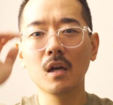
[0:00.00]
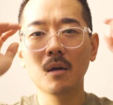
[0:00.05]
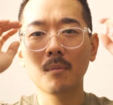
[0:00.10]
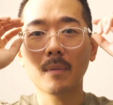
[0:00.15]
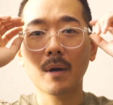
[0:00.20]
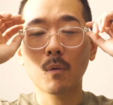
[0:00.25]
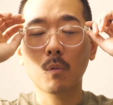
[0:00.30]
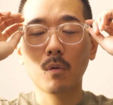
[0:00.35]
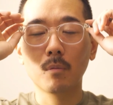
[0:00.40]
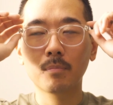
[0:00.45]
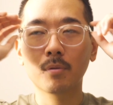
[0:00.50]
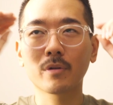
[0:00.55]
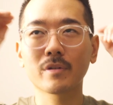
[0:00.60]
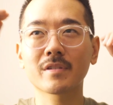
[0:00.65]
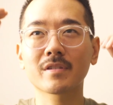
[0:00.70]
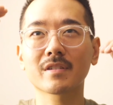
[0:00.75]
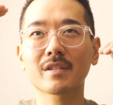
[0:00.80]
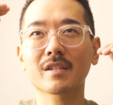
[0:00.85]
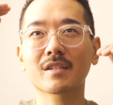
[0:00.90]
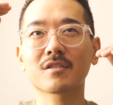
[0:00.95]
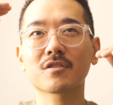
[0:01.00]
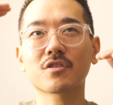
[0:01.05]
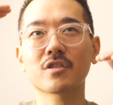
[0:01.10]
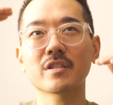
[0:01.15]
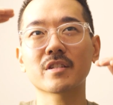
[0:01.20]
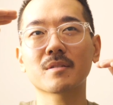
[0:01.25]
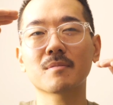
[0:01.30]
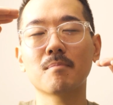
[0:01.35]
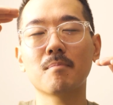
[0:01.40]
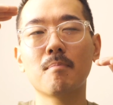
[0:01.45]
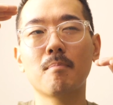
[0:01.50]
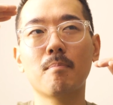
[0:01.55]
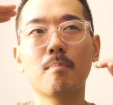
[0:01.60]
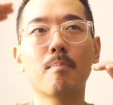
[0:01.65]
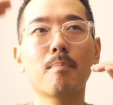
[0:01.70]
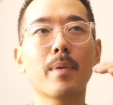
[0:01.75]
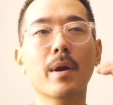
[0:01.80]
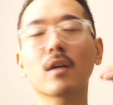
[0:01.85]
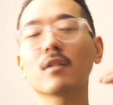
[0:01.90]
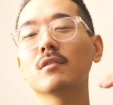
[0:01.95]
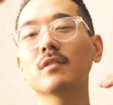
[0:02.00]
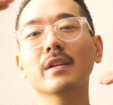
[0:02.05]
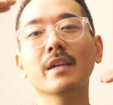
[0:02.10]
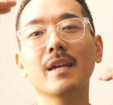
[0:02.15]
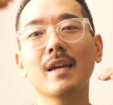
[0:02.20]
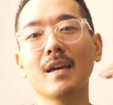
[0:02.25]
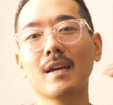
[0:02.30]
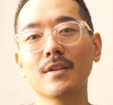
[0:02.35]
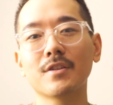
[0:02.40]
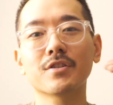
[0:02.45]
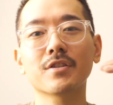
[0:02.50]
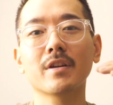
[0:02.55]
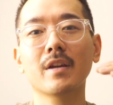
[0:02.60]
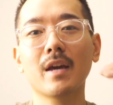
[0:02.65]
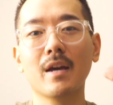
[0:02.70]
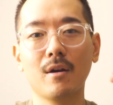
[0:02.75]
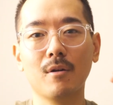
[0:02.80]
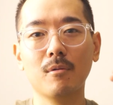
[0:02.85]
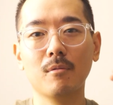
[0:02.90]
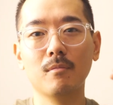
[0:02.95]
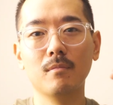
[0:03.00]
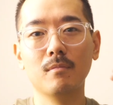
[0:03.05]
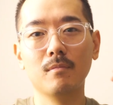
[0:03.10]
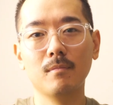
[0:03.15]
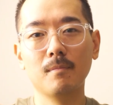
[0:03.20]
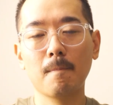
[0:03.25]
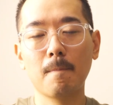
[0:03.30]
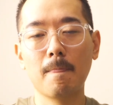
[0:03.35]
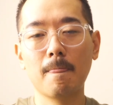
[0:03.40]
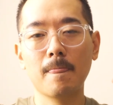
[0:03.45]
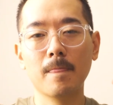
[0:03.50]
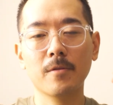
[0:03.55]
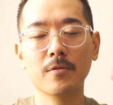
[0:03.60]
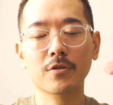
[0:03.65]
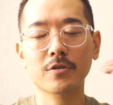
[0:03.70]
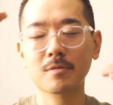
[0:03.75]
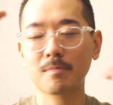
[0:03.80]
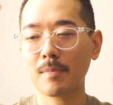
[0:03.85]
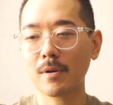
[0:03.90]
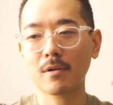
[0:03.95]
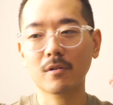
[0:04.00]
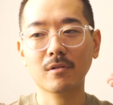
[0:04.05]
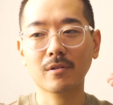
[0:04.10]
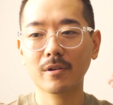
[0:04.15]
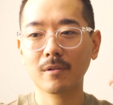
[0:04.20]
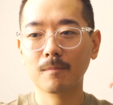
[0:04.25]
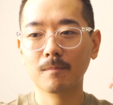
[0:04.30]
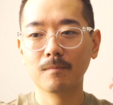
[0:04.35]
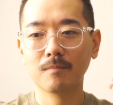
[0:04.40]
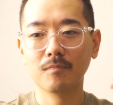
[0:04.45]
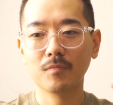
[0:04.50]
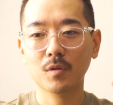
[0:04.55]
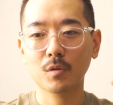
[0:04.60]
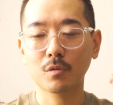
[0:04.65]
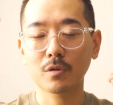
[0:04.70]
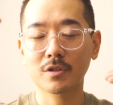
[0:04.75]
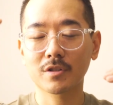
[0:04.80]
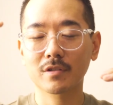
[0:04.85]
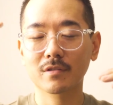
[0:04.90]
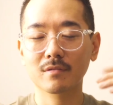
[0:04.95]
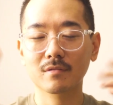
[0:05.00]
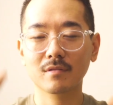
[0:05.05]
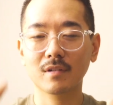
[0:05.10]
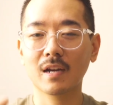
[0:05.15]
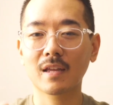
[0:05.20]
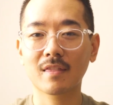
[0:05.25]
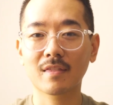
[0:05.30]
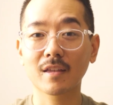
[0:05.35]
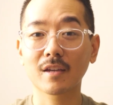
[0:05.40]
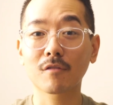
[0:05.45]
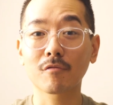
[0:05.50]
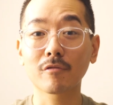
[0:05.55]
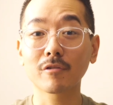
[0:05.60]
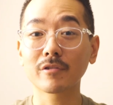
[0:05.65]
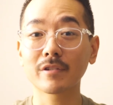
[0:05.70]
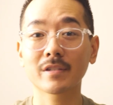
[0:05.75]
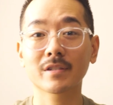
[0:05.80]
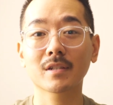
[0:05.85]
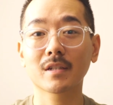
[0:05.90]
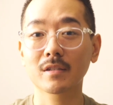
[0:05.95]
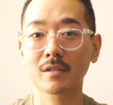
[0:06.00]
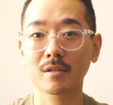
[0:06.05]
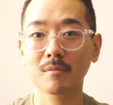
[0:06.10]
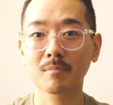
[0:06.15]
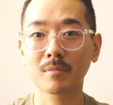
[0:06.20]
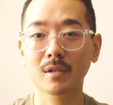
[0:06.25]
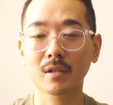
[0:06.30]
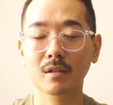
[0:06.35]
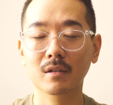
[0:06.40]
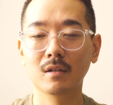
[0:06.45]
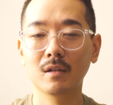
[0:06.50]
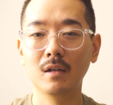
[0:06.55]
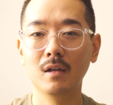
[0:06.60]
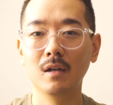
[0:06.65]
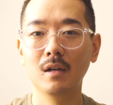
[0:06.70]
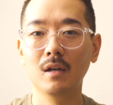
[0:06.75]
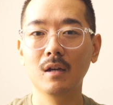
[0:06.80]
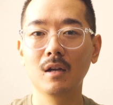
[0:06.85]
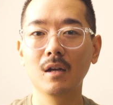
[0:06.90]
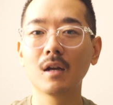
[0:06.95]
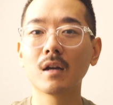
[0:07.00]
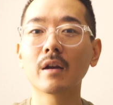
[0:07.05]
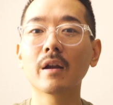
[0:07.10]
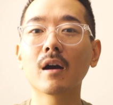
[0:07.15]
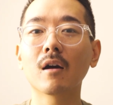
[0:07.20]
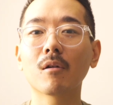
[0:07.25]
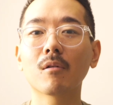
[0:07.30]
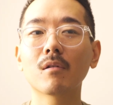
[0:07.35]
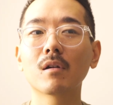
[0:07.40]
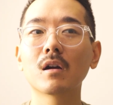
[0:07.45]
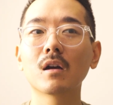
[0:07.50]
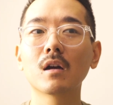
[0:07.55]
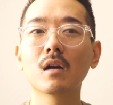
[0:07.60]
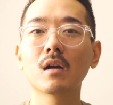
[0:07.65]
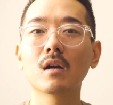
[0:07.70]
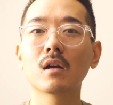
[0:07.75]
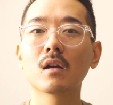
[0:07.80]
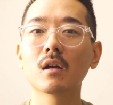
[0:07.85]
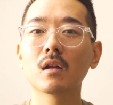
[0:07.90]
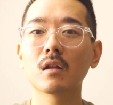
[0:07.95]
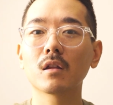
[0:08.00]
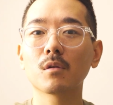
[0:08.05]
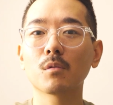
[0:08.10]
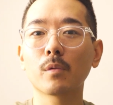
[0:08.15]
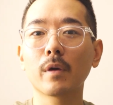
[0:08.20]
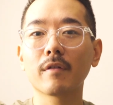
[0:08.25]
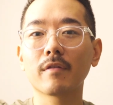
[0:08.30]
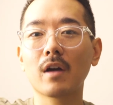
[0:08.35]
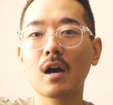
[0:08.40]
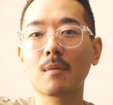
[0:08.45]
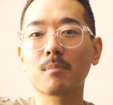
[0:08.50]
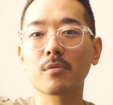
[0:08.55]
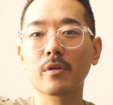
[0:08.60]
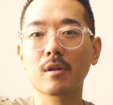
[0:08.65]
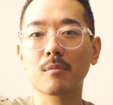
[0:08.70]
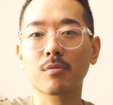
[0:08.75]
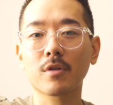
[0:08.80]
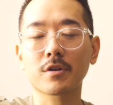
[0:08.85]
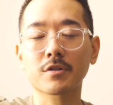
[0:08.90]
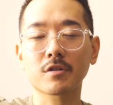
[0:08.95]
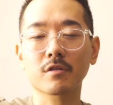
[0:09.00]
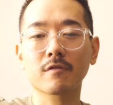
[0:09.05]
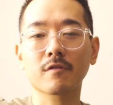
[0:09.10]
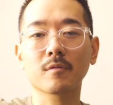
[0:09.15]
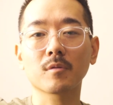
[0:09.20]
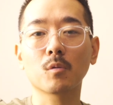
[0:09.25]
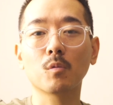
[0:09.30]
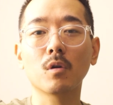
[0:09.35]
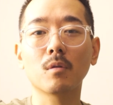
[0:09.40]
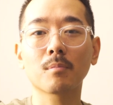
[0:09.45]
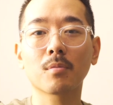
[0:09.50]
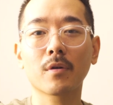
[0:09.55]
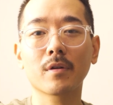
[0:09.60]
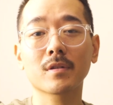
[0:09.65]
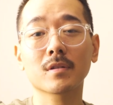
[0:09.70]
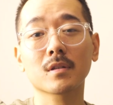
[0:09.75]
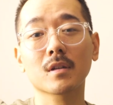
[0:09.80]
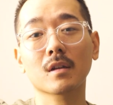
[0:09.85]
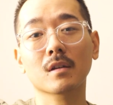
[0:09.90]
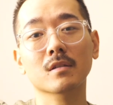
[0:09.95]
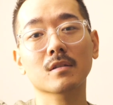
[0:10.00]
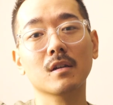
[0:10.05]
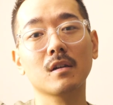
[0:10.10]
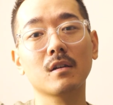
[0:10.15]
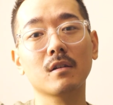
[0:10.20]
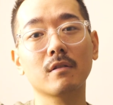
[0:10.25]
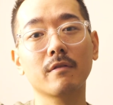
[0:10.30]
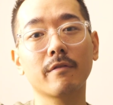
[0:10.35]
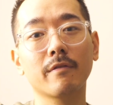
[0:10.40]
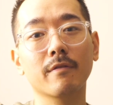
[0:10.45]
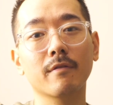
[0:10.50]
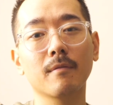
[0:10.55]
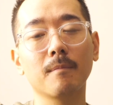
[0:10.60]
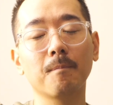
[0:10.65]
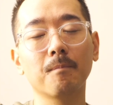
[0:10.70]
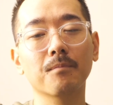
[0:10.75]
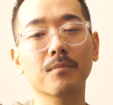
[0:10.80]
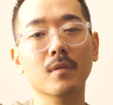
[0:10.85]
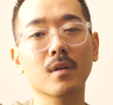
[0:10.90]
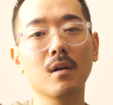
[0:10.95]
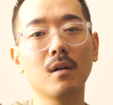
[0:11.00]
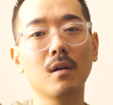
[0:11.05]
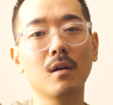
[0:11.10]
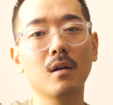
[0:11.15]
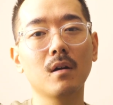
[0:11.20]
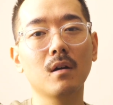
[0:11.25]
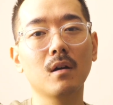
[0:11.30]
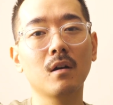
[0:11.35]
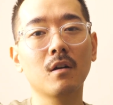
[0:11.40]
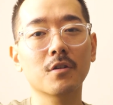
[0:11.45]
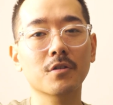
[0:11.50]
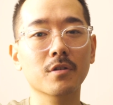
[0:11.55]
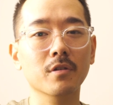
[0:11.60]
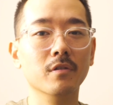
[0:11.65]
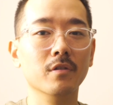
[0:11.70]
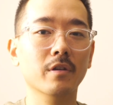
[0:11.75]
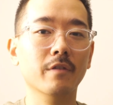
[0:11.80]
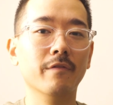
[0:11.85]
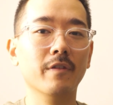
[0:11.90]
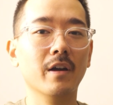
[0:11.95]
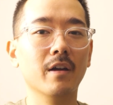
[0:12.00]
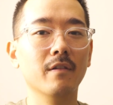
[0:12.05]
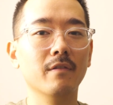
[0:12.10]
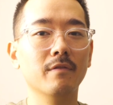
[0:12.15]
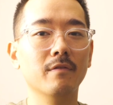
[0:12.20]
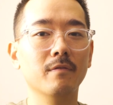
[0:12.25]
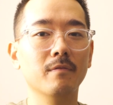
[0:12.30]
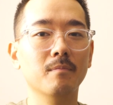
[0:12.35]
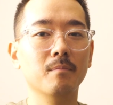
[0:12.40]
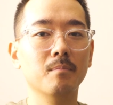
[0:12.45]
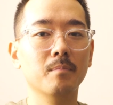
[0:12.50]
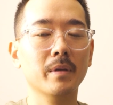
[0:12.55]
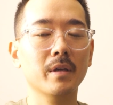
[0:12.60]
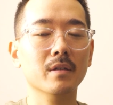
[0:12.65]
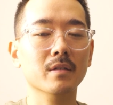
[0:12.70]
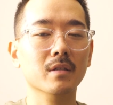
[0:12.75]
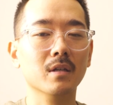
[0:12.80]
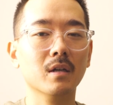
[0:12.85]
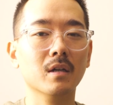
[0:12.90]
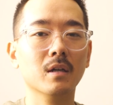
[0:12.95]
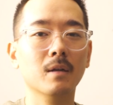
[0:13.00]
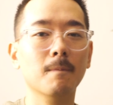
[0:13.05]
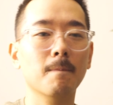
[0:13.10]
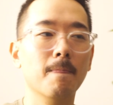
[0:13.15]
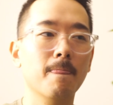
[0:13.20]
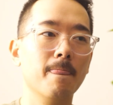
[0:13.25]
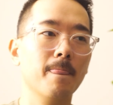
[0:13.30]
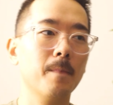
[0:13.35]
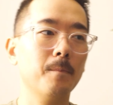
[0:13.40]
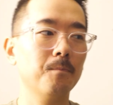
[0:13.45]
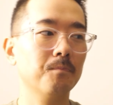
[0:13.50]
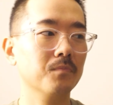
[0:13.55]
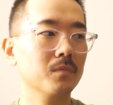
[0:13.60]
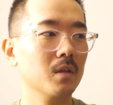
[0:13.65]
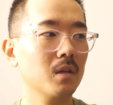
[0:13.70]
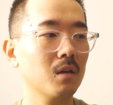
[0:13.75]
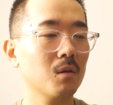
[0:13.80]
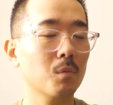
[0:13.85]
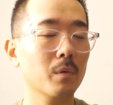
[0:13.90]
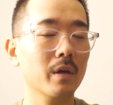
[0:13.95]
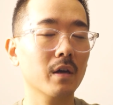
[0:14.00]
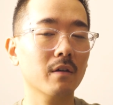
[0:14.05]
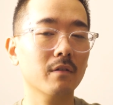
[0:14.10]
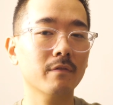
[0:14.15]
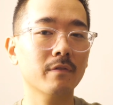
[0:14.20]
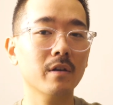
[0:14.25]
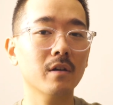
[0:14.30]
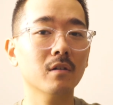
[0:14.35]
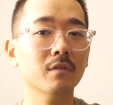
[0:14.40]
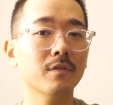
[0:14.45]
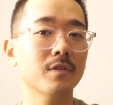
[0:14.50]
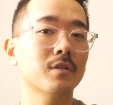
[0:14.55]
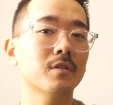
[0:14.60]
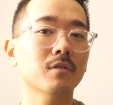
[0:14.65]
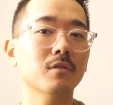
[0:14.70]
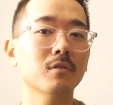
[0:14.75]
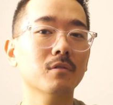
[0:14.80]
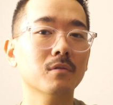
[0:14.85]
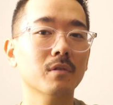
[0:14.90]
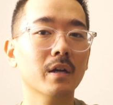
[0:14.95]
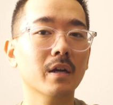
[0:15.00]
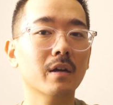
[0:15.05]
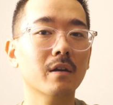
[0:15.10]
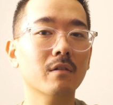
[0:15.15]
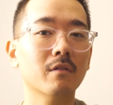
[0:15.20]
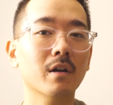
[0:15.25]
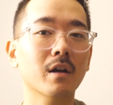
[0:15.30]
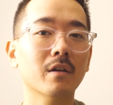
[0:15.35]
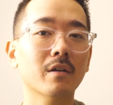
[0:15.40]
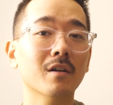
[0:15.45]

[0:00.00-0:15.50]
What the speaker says: My 1.6 just barely edged it out, just barely, which I think really says something. Now, we have the operating pressure from the 1.6 of 135 psi, and we have the LV2 at around